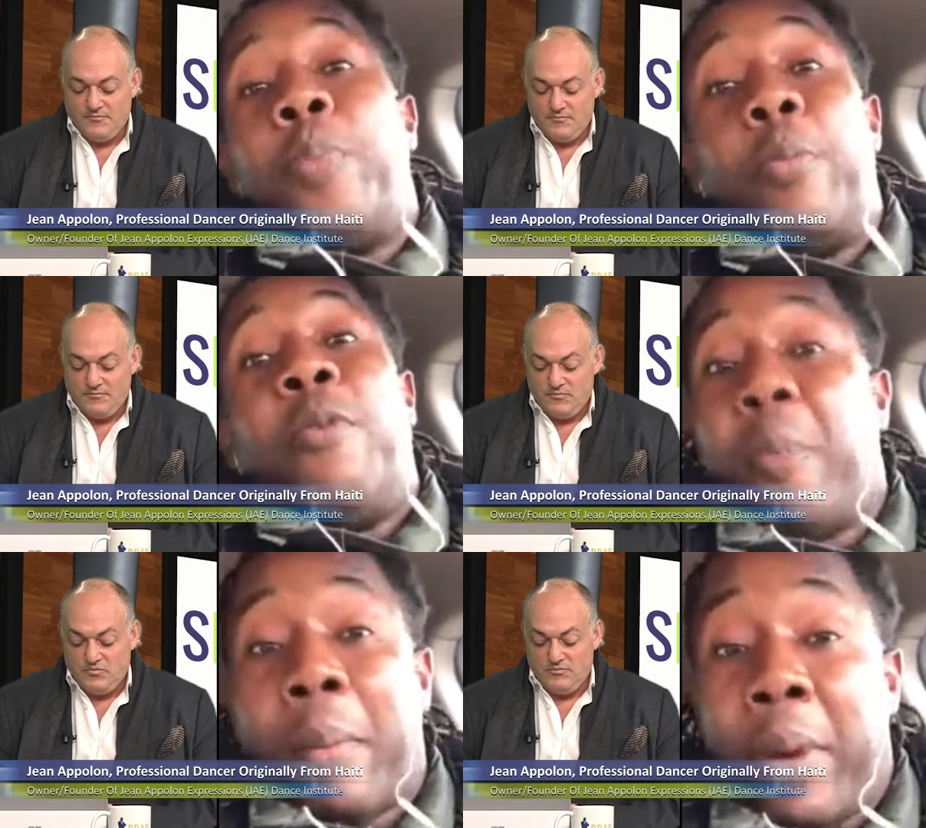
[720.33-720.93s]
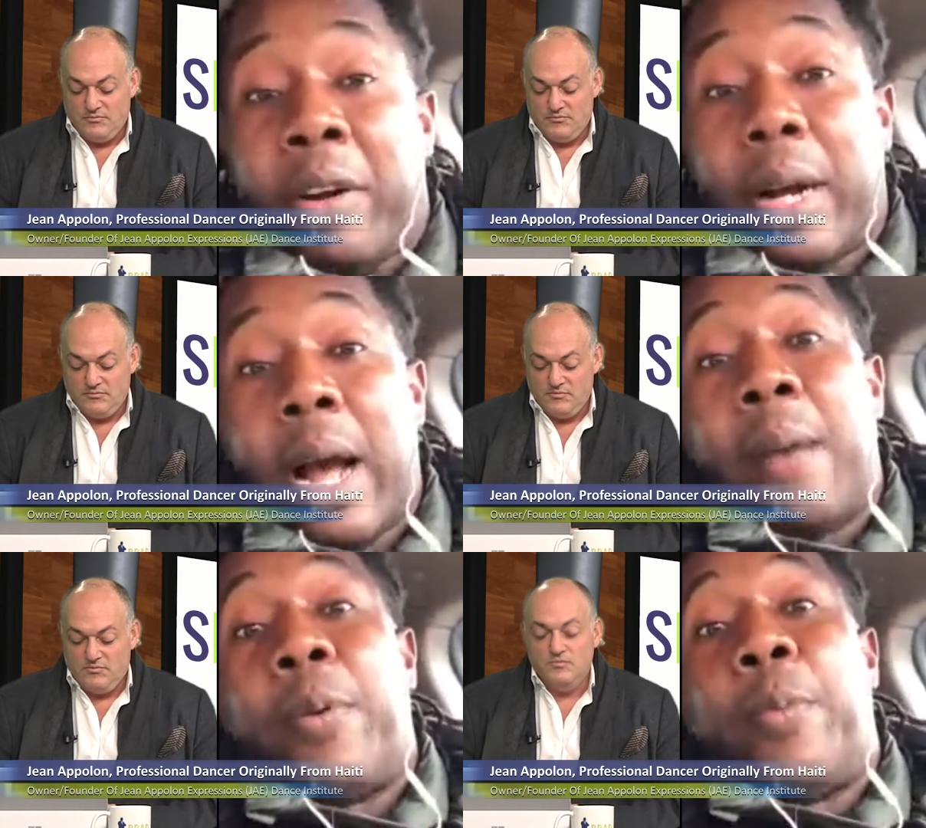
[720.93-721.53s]
Speaker 1: you know, people from
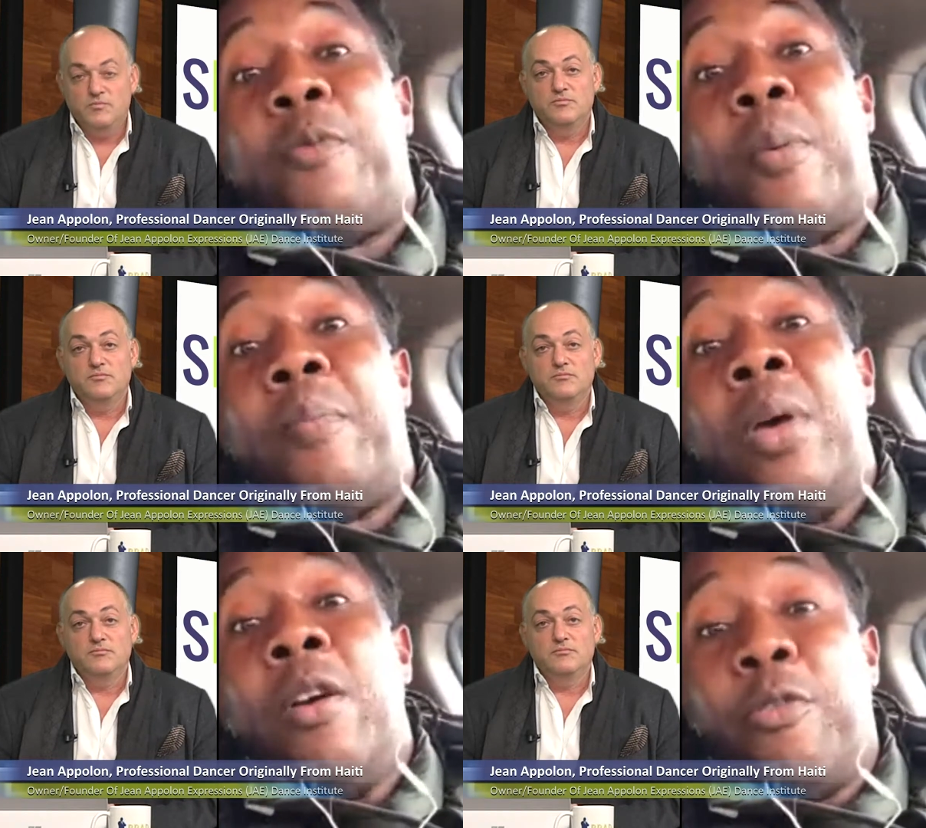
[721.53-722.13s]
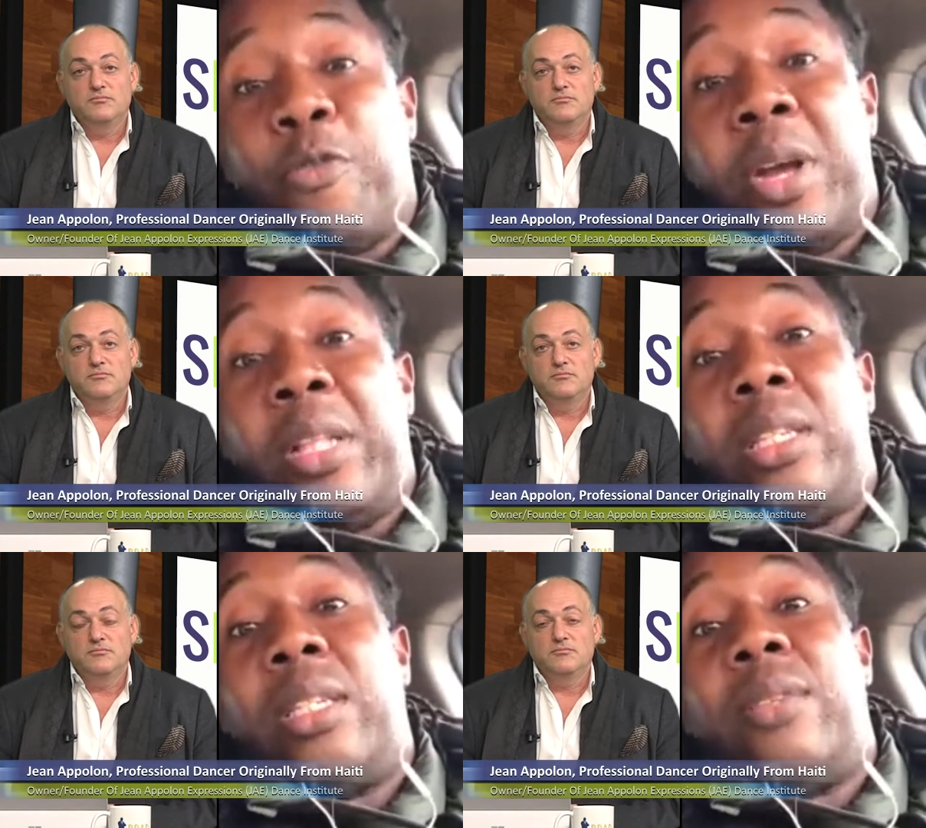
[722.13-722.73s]
America, people from
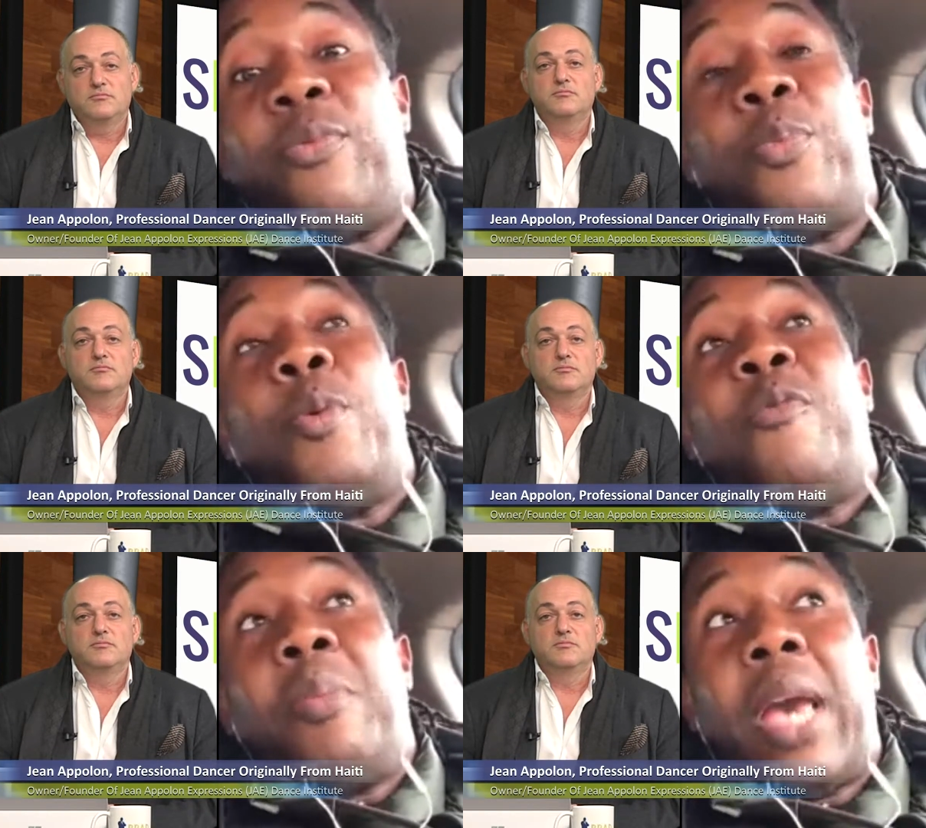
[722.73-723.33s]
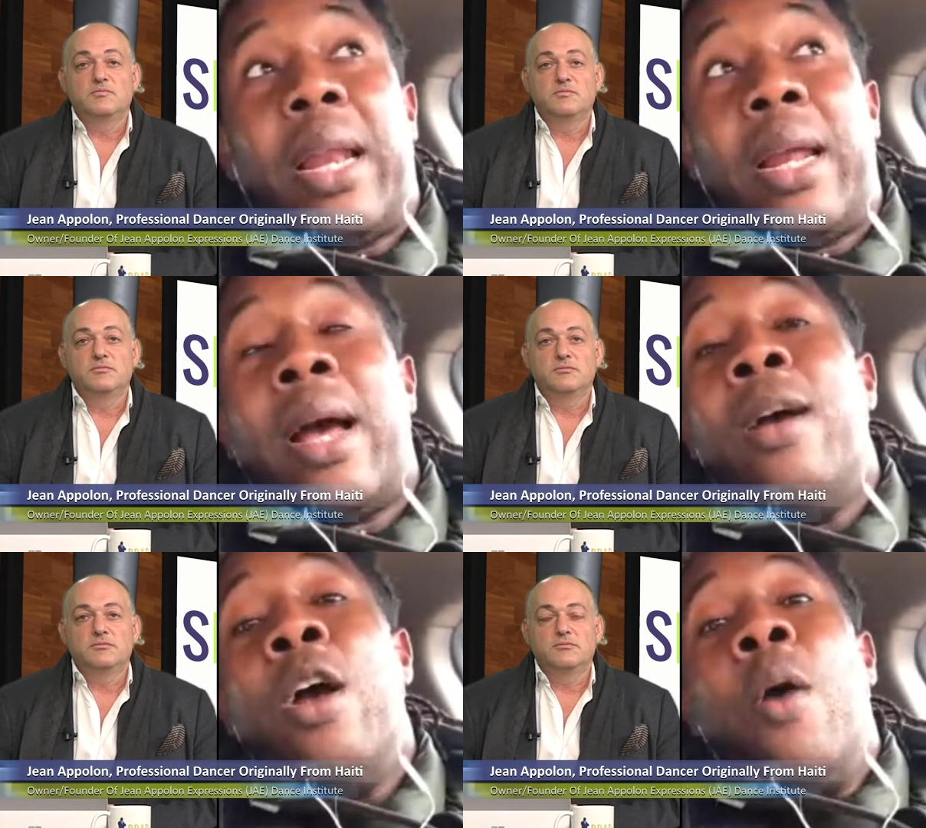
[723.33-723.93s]
France, people
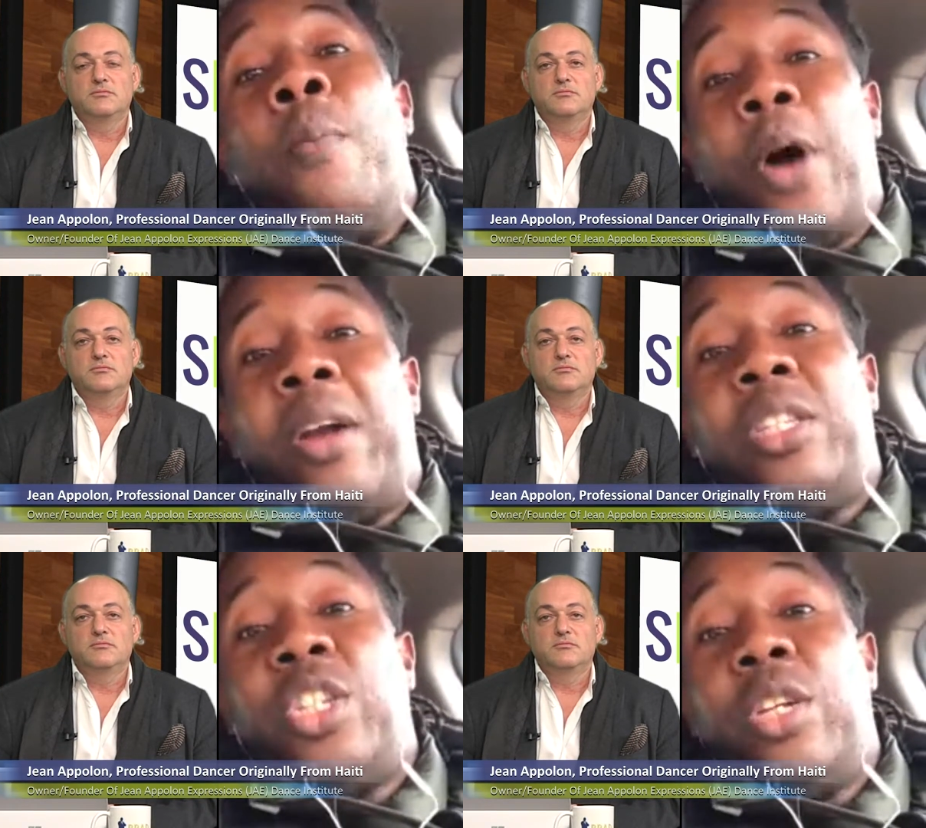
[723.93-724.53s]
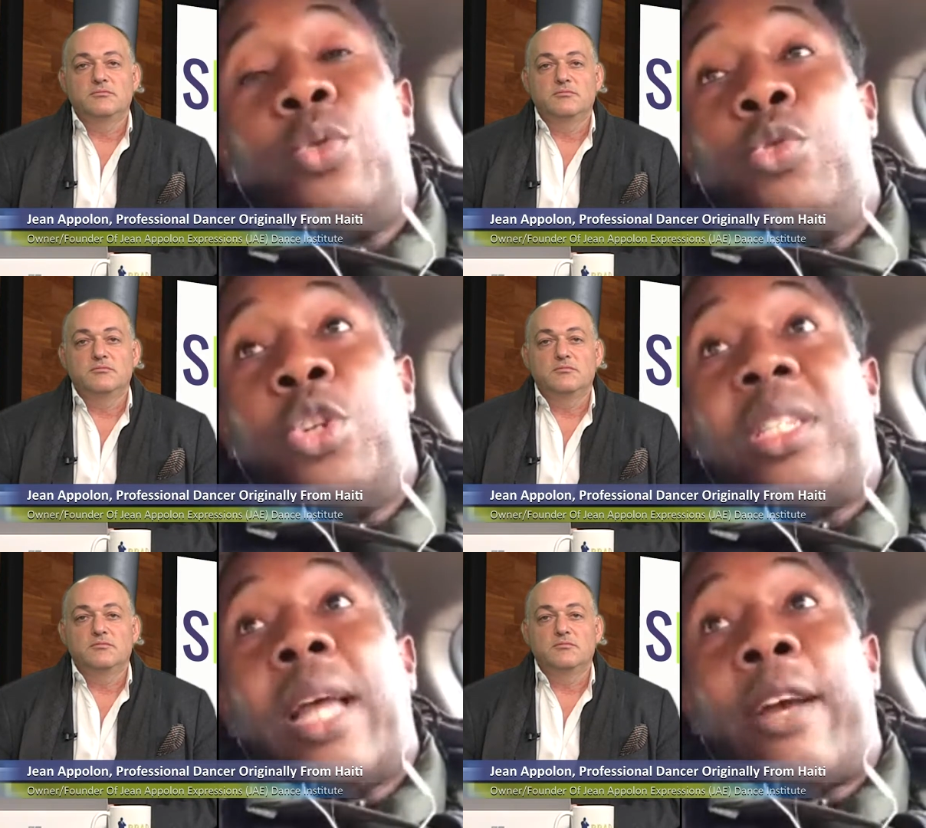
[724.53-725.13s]
from Canada.
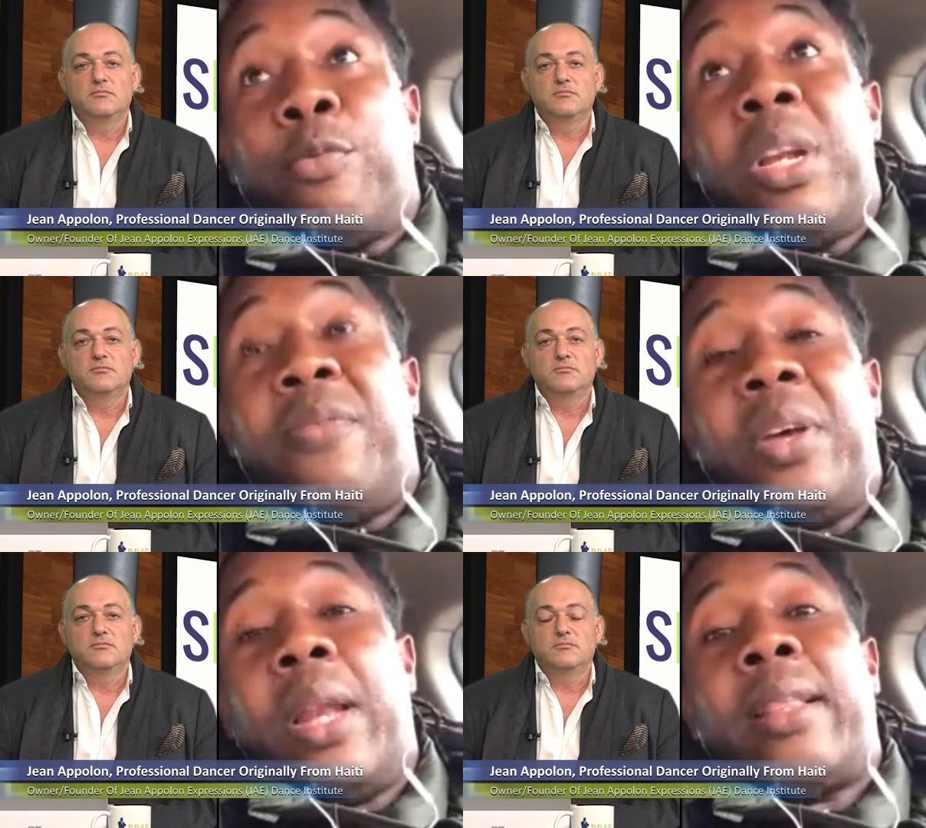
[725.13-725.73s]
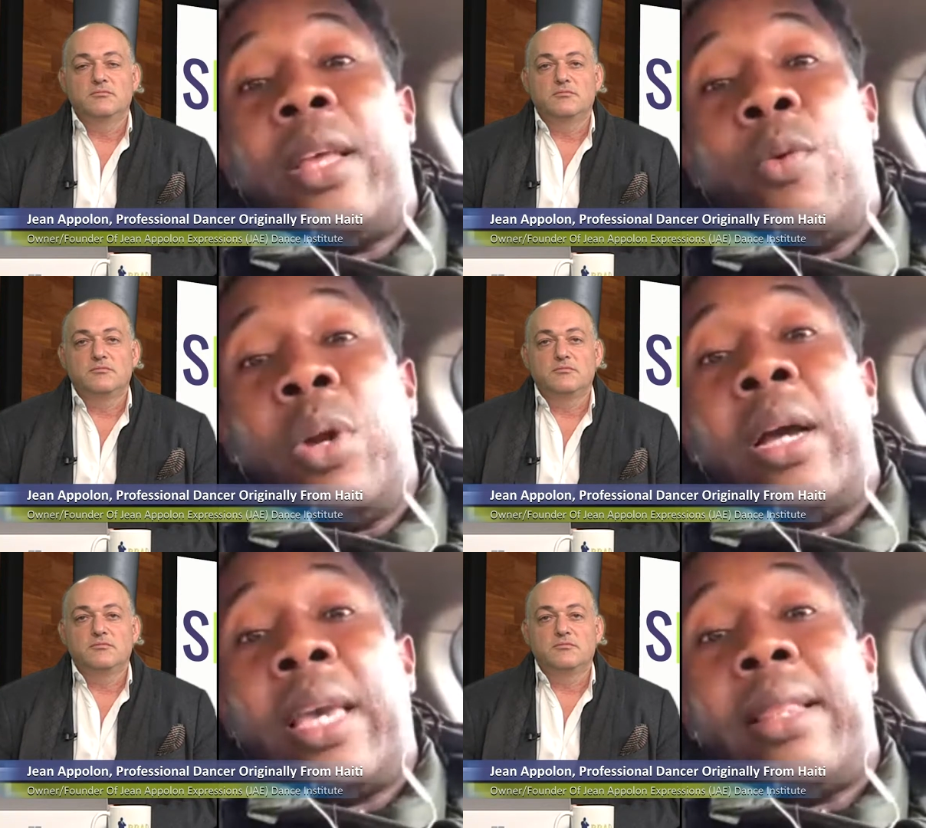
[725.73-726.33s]
Politicians who just like really
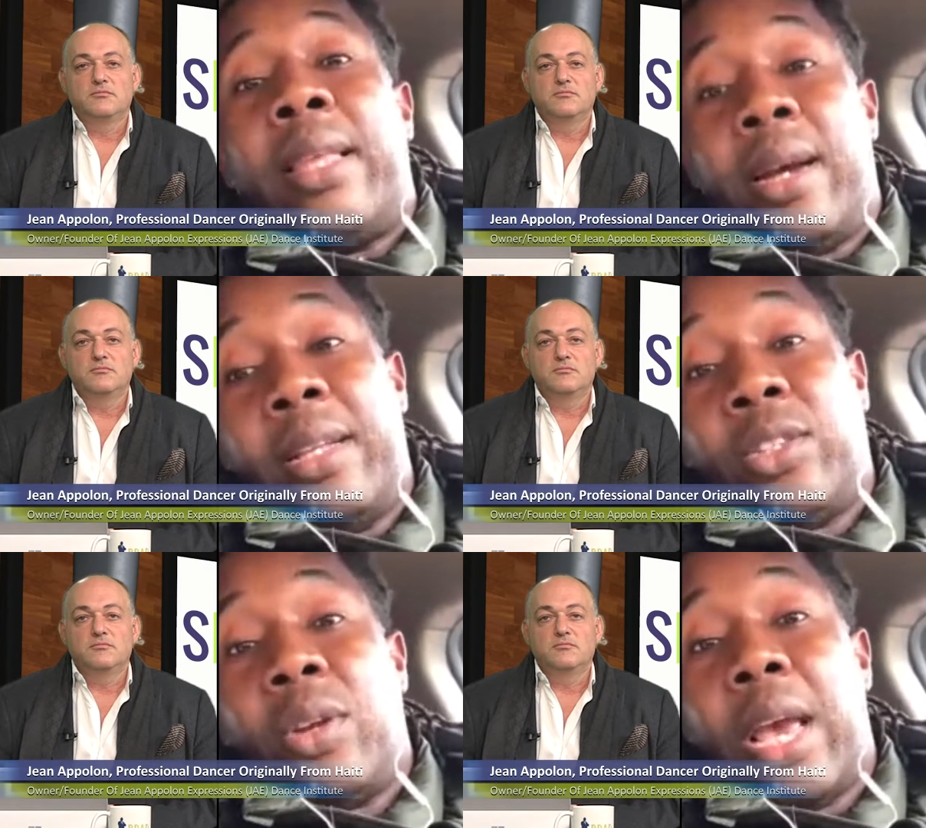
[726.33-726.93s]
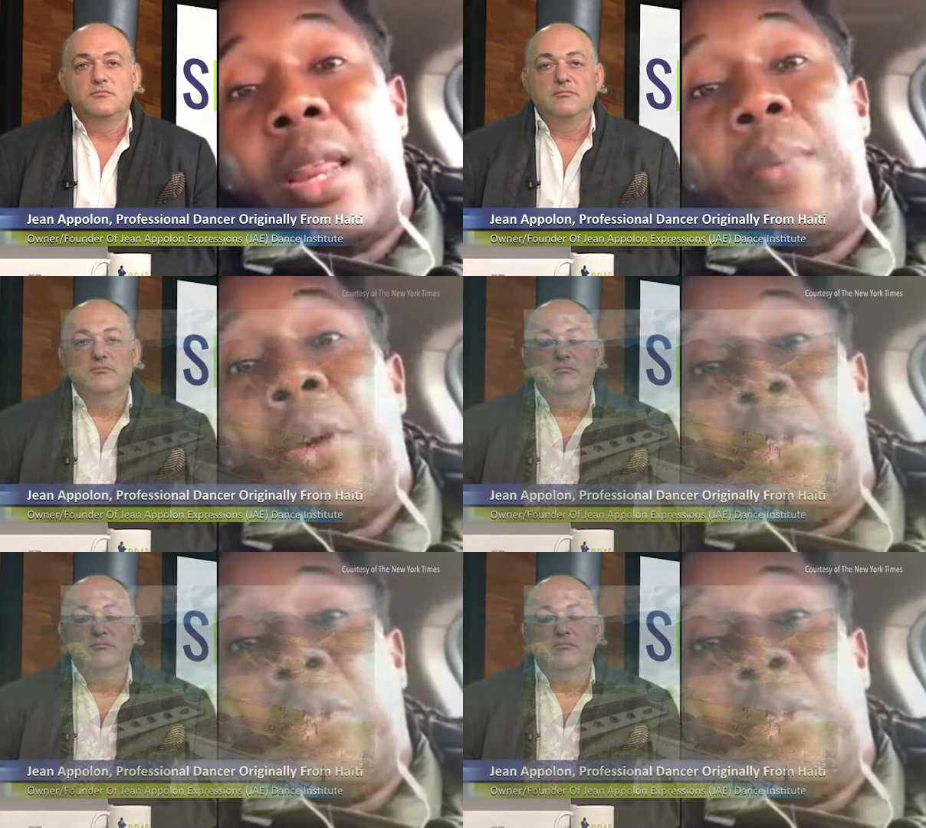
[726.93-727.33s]
feel like they want to get their hands on